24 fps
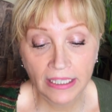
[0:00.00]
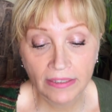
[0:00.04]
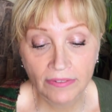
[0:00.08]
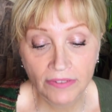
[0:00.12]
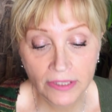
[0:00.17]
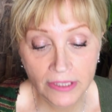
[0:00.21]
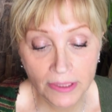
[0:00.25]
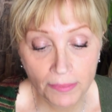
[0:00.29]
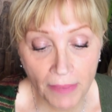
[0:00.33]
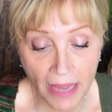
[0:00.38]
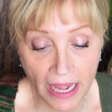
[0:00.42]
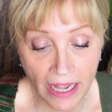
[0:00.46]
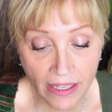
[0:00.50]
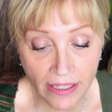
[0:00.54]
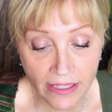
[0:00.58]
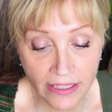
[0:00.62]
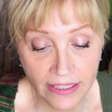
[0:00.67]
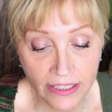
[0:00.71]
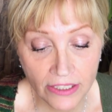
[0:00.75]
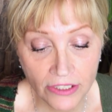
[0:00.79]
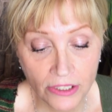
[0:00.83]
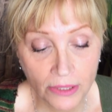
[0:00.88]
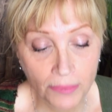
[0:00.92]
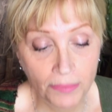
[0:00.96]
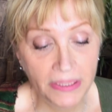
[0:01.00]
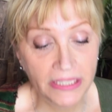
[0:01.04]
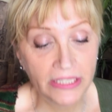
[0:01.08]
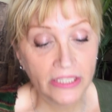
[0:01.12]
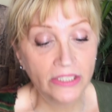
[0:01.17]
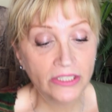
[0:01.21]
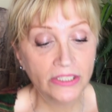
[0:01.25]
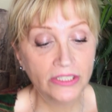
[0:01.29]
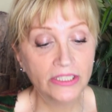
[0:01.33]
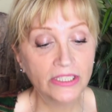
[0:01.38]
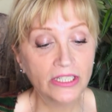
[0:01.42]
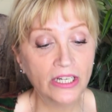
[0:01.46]
levels balanced and you'll be
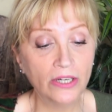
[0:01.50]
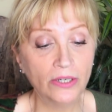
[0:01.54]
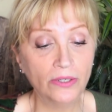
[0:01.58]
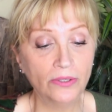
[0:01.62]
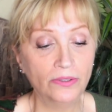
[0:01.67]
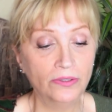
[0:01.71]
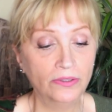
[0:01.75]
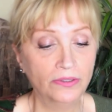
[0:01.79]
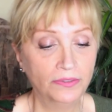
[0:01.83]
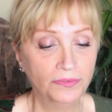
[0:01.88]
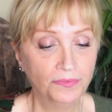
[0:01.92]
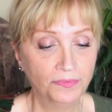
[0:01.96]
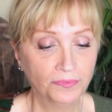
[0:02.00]
good to go.